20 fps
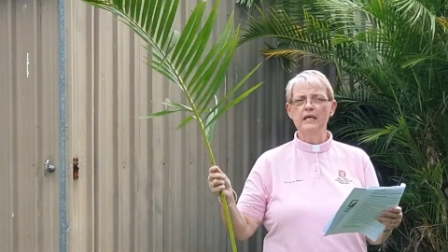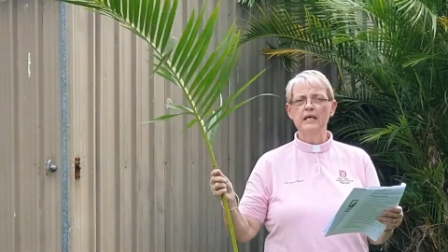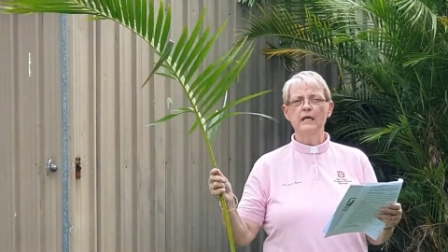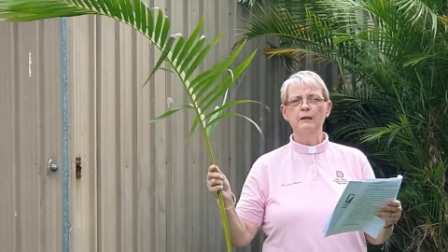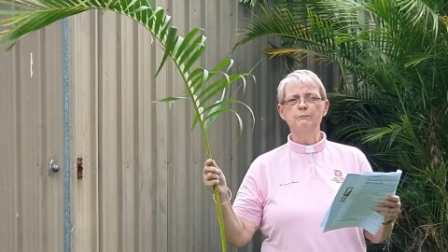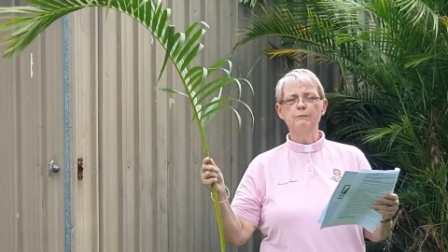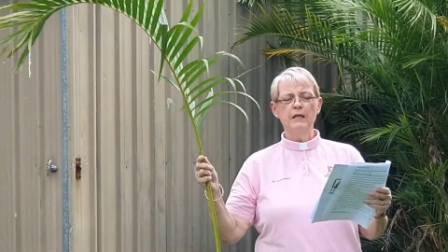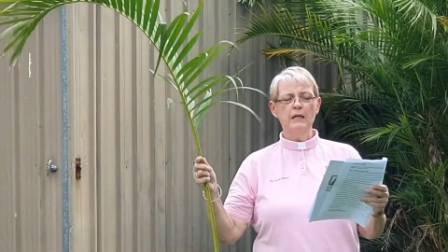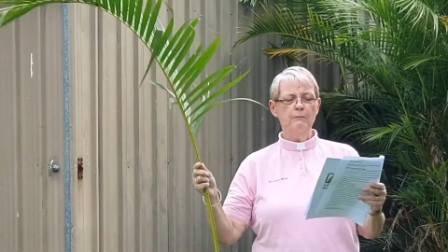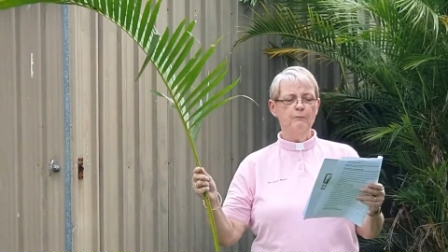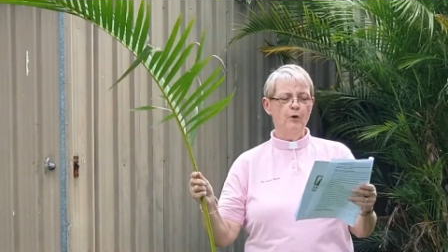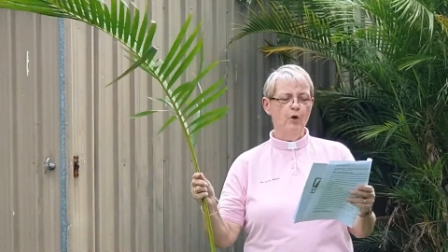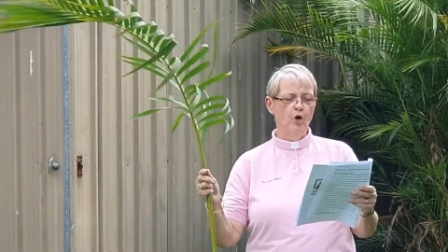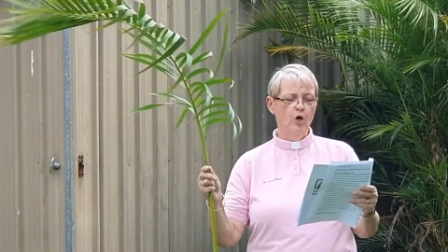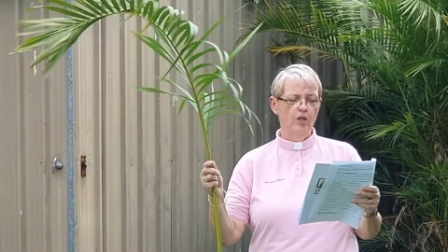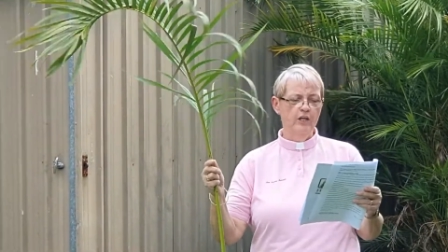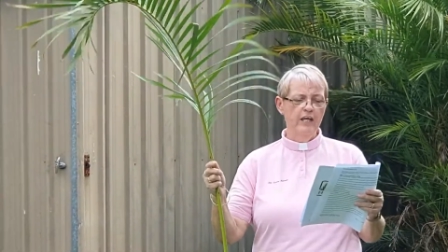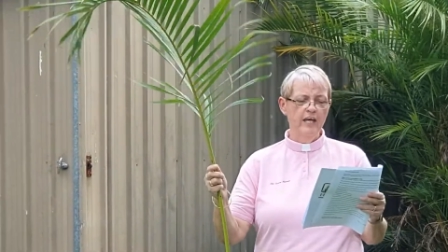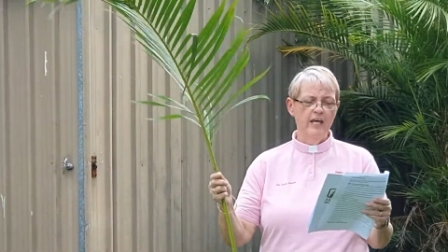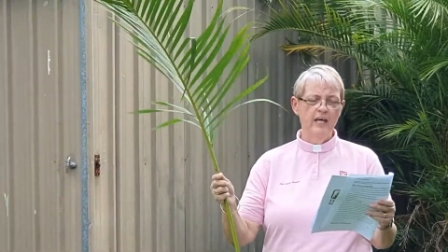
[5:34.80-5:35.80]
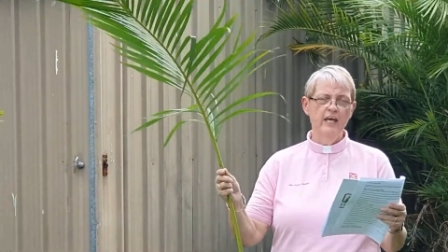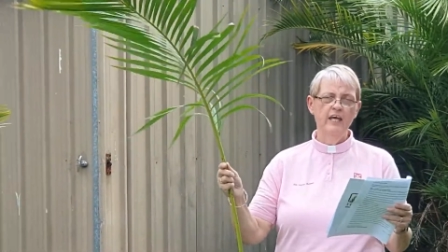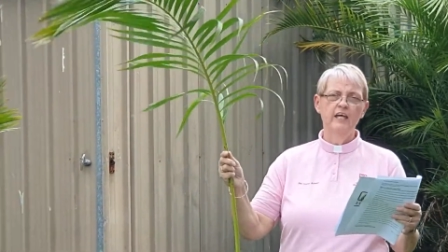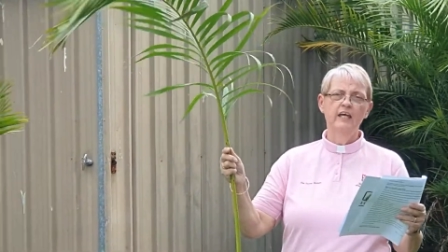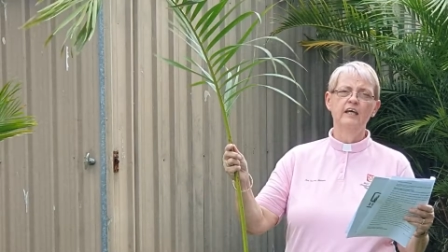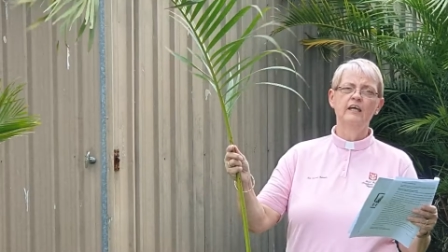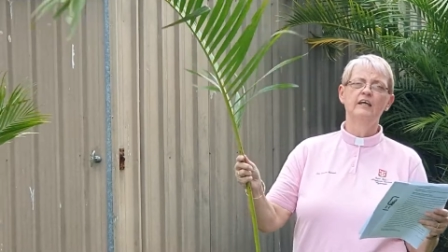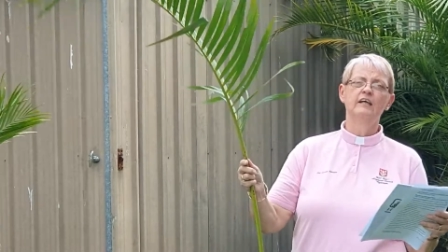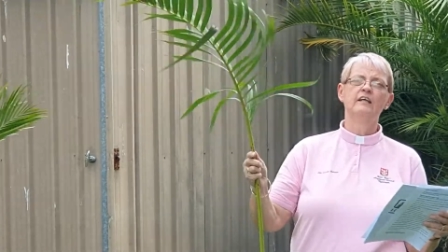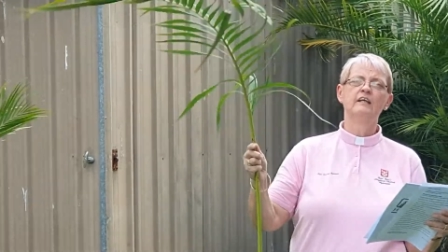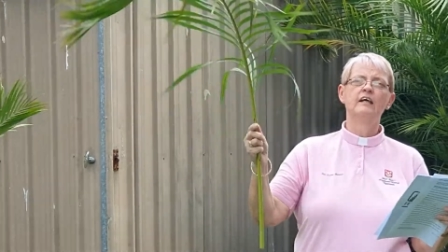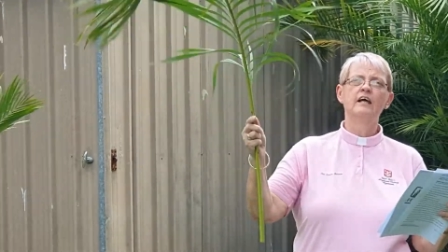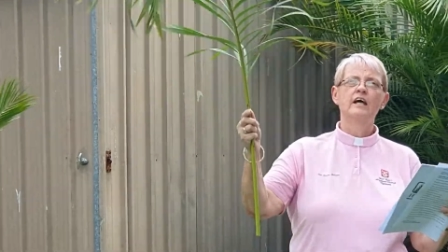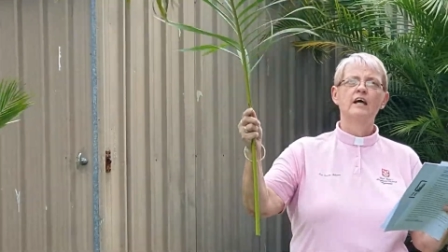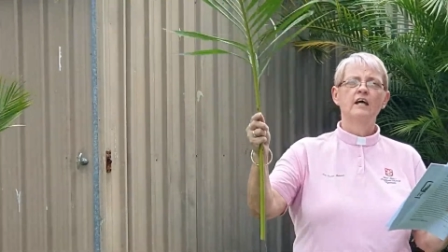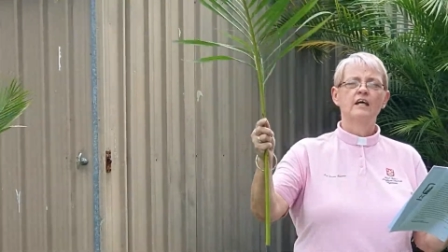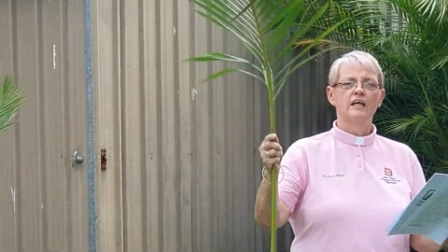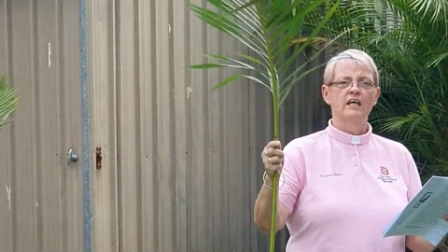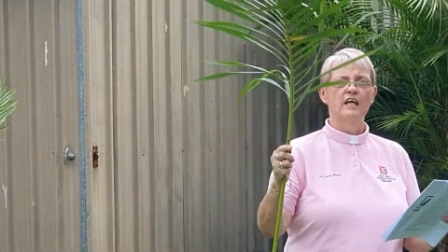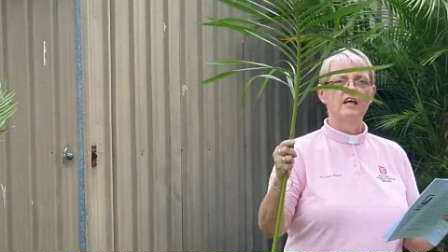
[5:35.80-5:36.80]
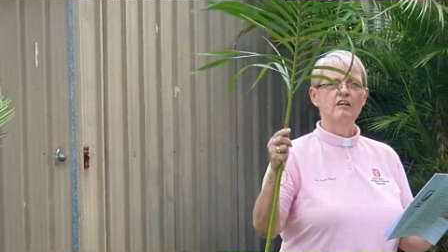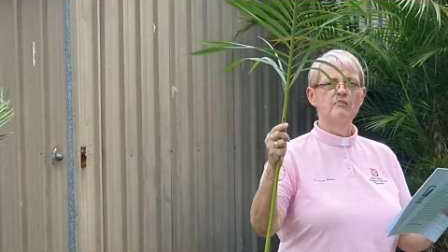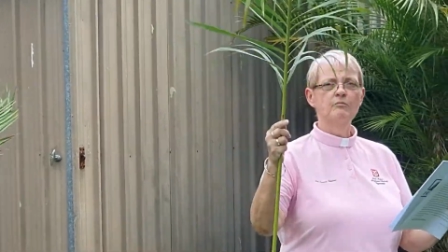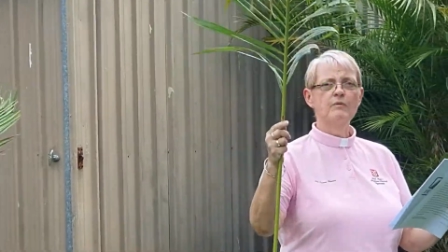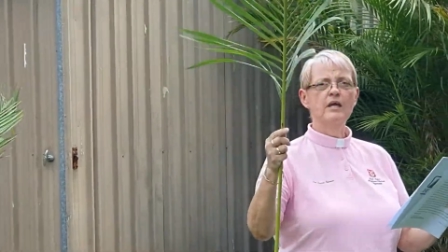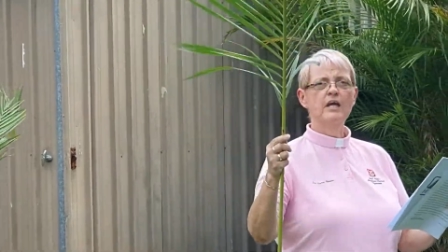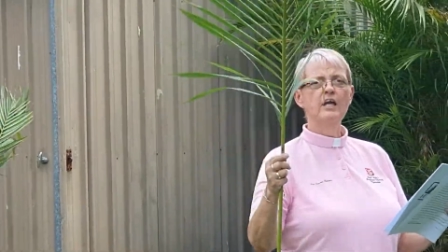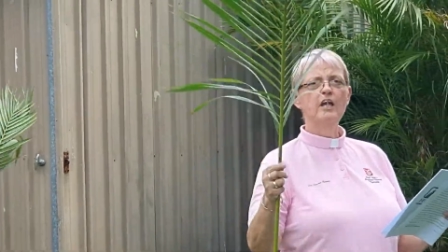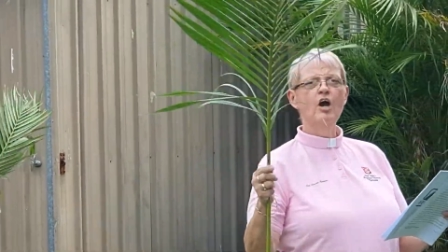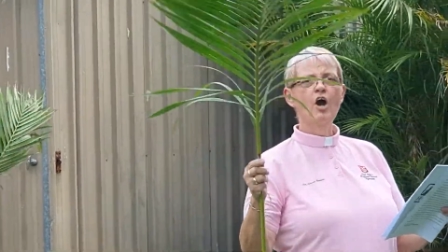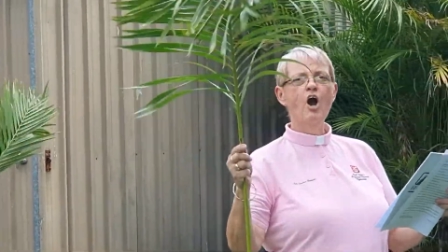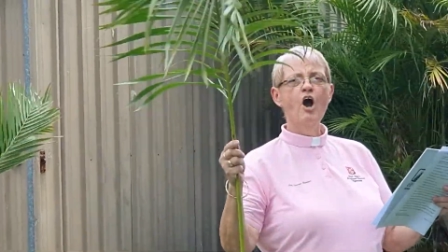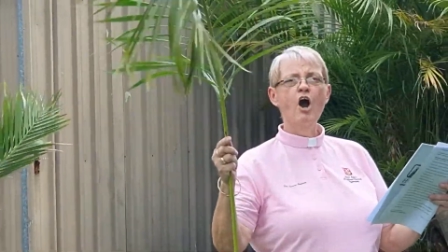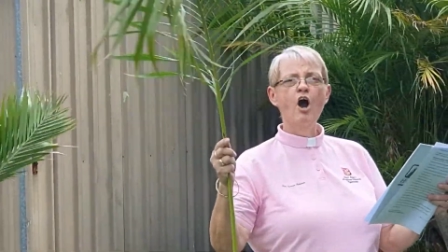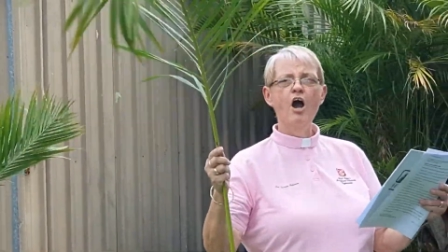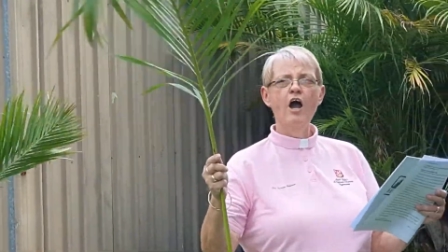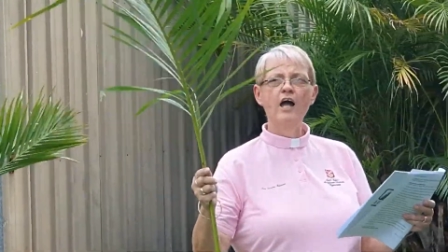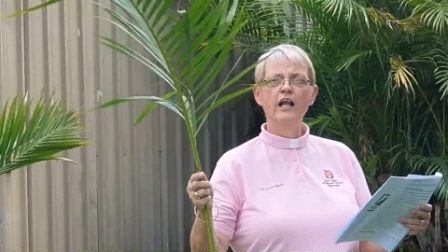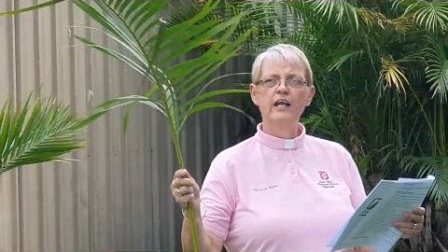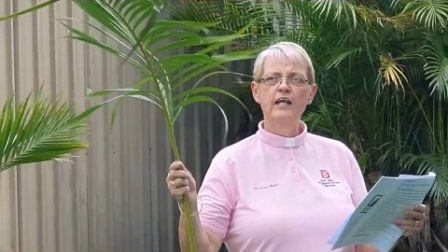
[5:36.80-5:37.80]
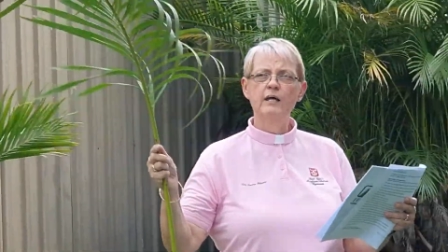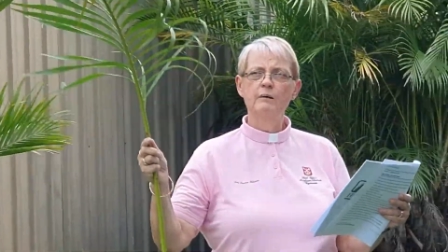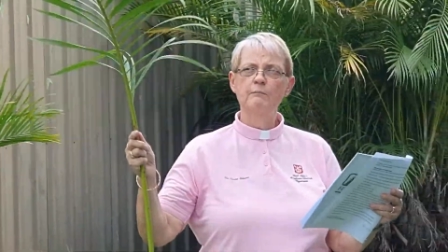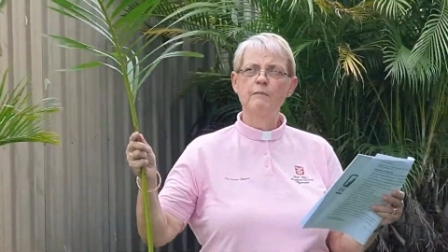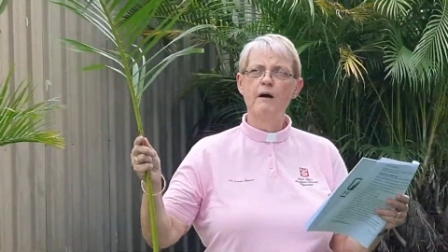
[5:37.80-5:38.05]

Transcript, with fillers: keep me burning. Give me oil in